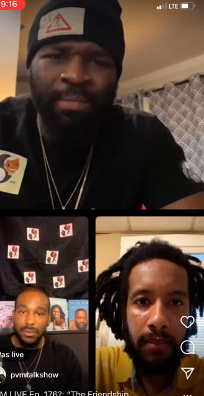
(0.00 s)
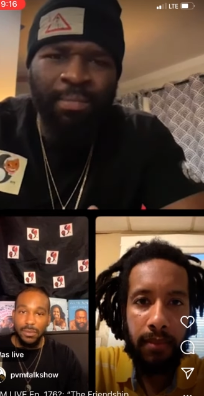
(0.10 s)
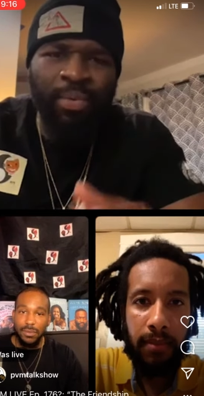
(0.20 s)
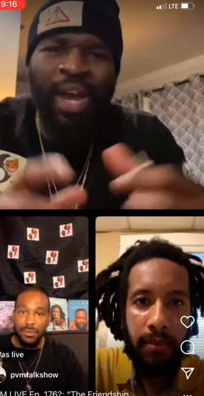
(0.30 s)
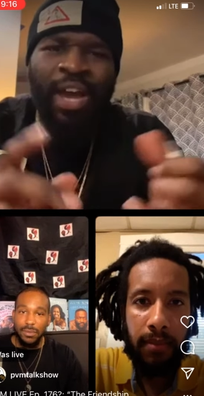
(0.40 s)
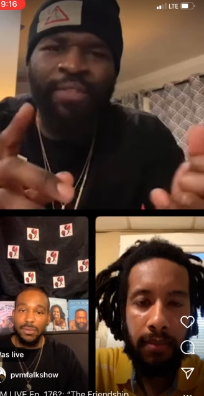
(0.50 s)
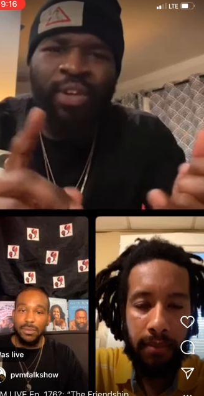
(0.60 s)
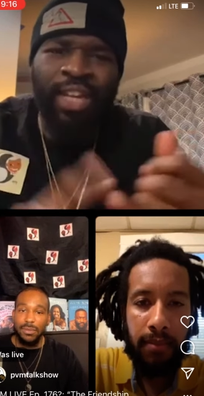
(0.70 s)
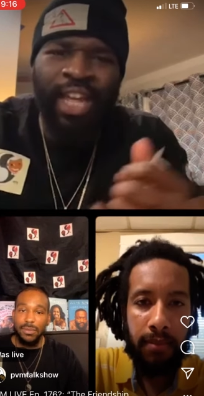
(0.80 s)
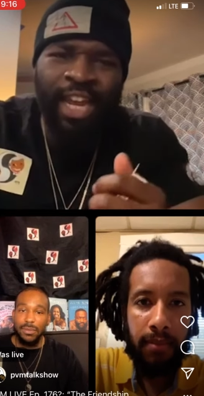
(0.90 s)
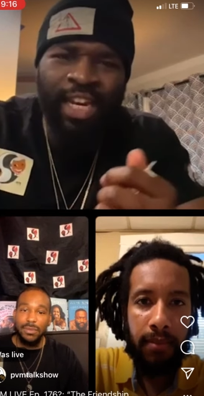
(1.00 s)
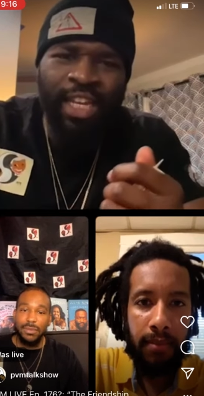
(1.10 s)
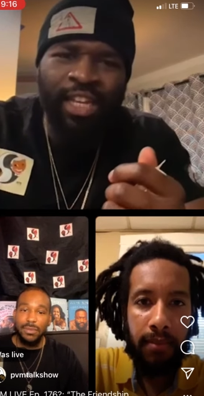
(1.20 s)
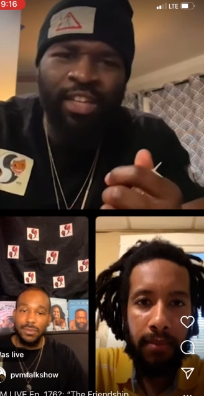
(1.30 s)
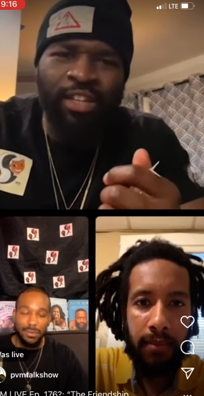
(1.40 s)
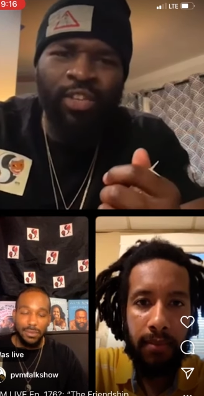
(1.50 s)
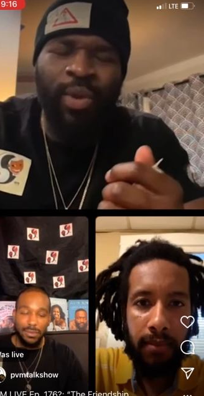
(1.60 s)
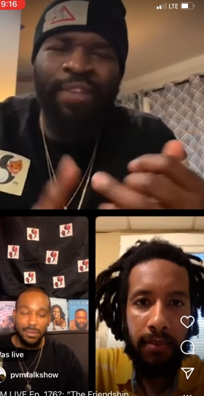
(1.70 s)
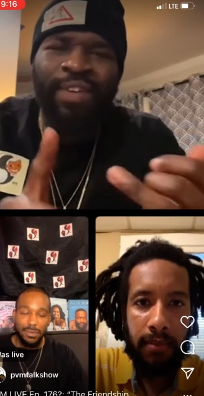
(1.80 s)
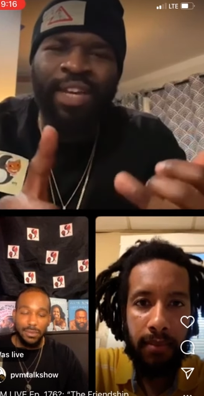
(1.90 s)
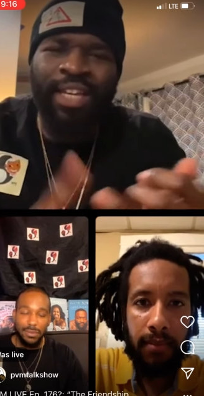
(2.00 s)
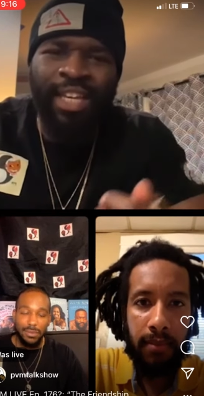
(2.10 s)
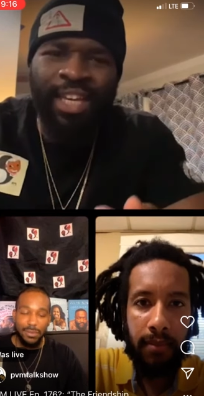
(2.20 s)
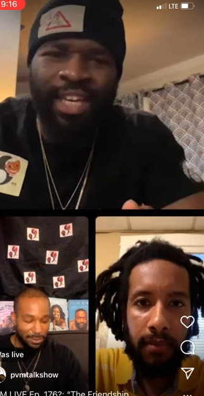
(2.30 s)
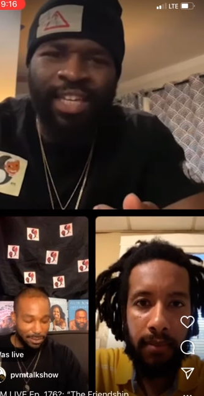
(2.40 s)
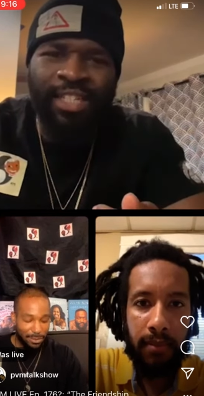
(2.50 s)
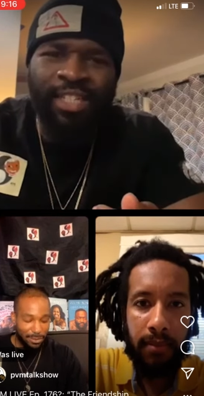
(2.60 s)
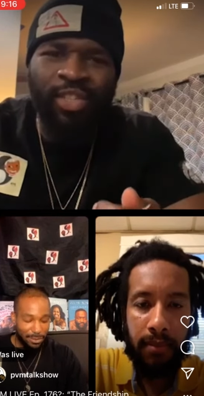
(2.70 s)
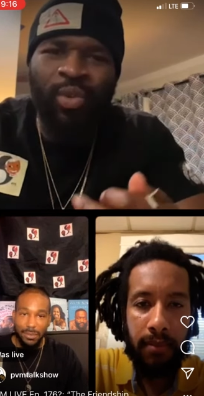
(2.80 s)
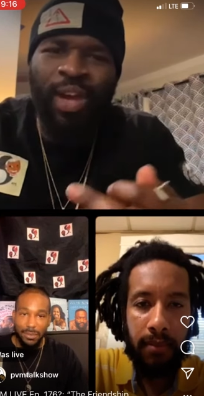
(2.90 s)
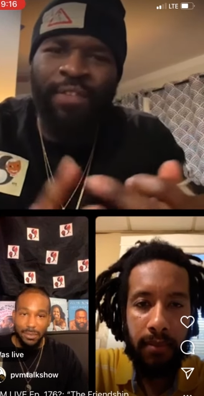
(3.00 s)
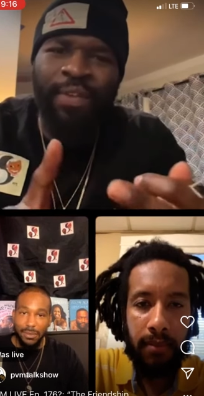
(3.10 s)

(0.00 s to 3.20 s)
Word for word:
Speaker 1: You have your lady, you have your kids, you have your